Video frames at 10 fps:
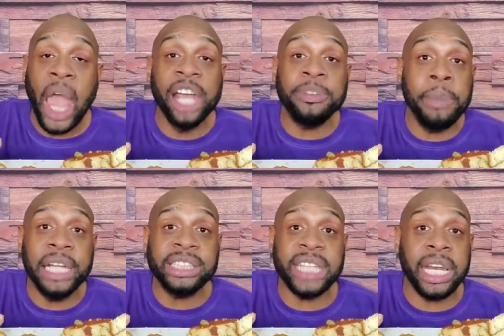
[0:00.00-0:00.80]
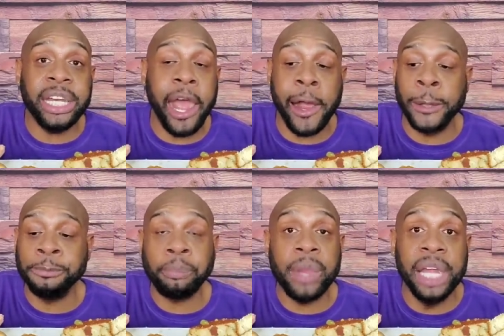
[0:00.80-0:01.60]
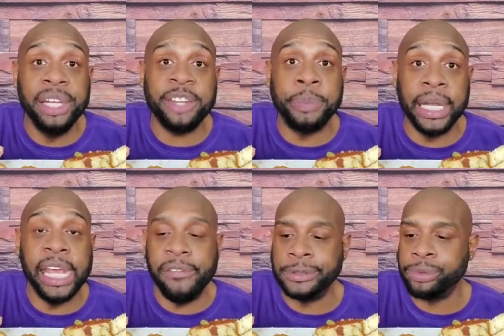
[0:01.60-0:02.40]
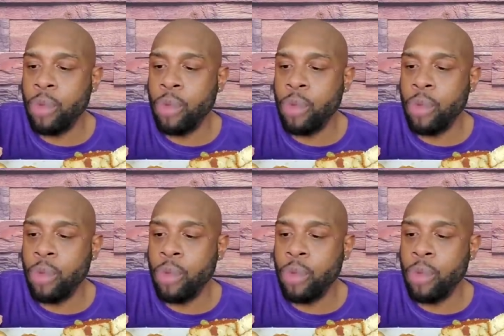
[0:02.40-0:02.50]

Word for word: It's me sitting there in disbelief.